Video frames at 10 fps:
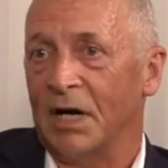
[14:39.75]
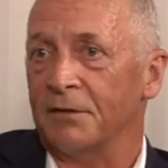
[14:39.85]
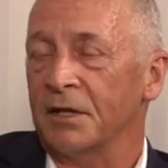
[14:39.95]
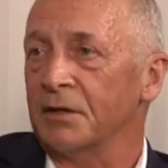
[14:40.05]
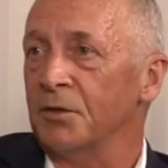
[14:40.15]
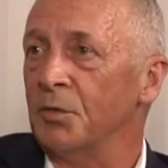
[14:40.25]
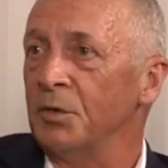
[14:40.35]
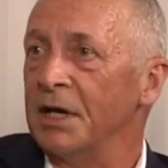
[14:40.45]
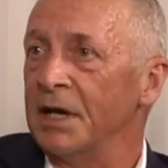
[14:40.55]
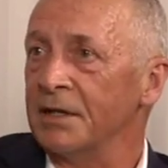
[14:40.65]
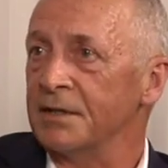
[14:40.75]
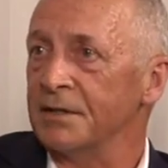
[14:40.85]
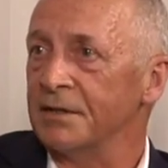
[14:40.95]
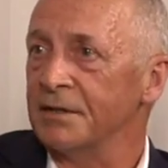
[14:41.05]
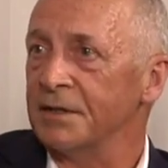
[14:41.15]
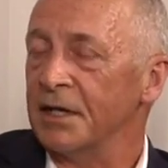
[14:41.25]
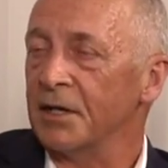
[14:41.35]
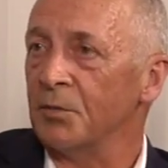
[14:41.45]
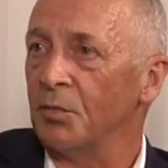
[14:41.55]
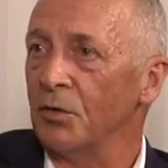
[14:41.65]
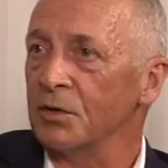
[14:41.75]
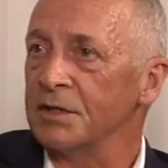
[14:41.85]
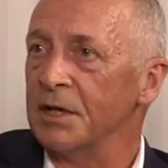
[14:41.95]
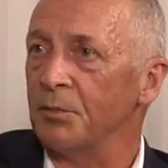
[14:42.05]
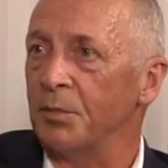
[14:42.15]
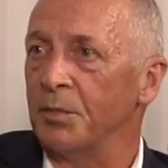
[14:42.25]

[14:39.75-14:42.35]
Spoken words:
I think Namibia has taken a bold step